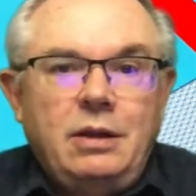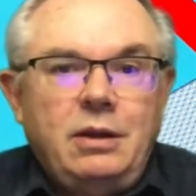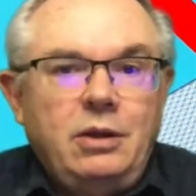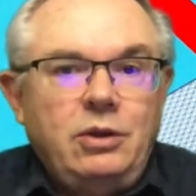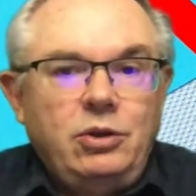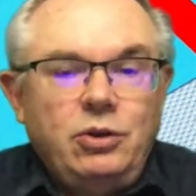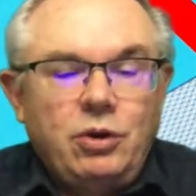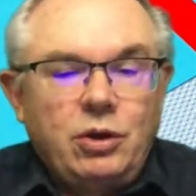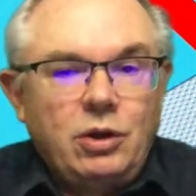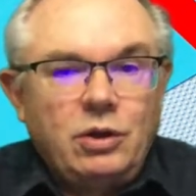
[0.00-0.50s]

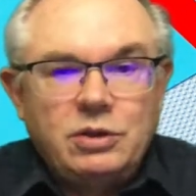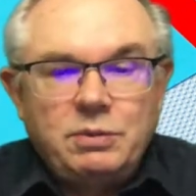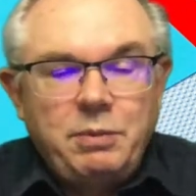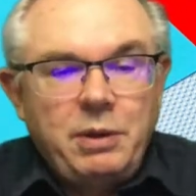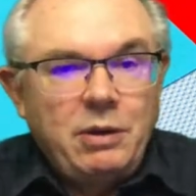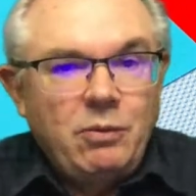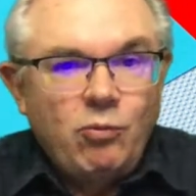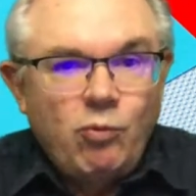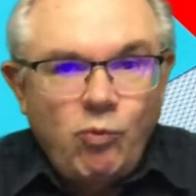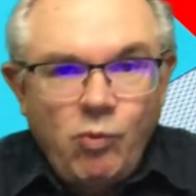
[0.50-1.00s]
you're going to
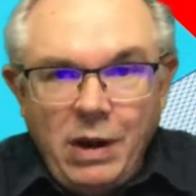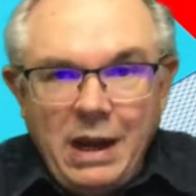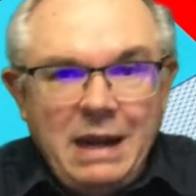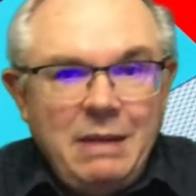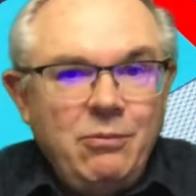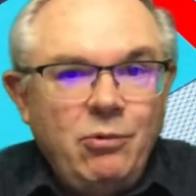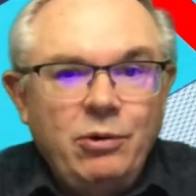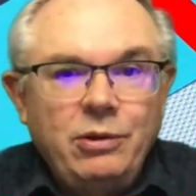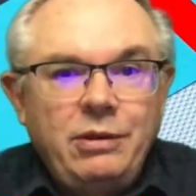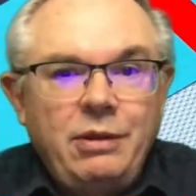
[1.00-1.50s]
spend way
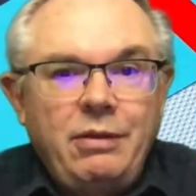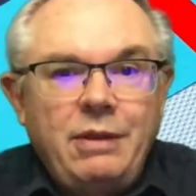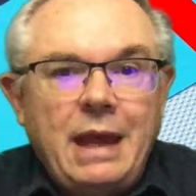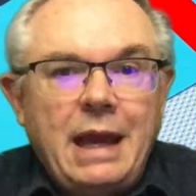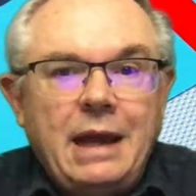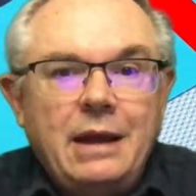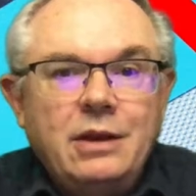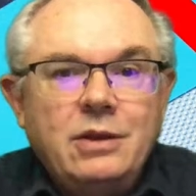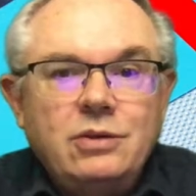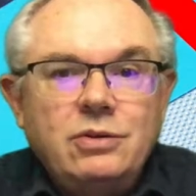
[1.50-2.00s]
more than
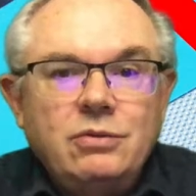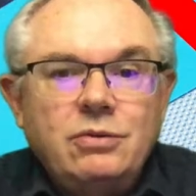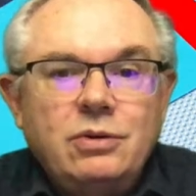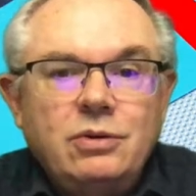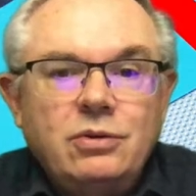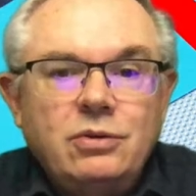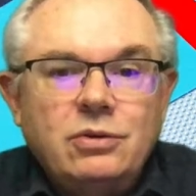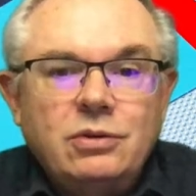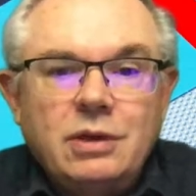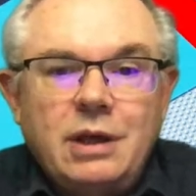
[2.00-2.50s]
that as soon as
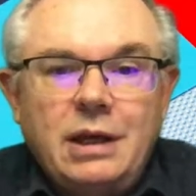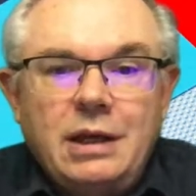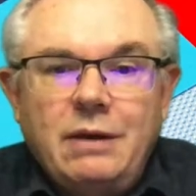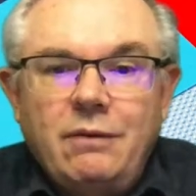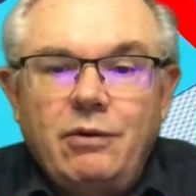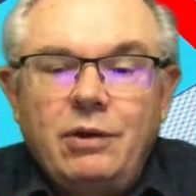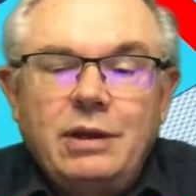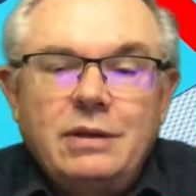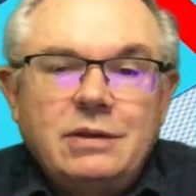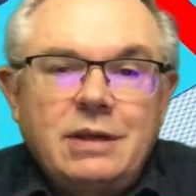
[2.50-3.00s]
your site
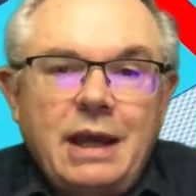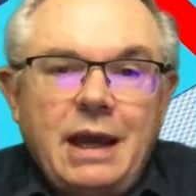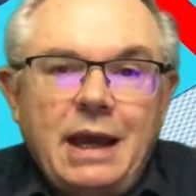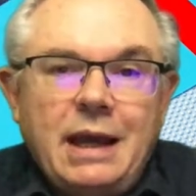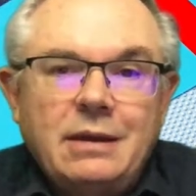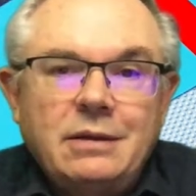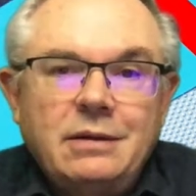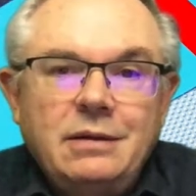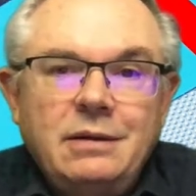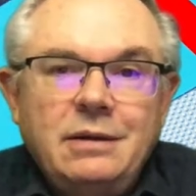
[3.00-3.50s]
ever gets
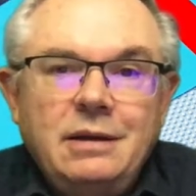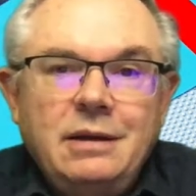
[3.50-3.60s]
hacked.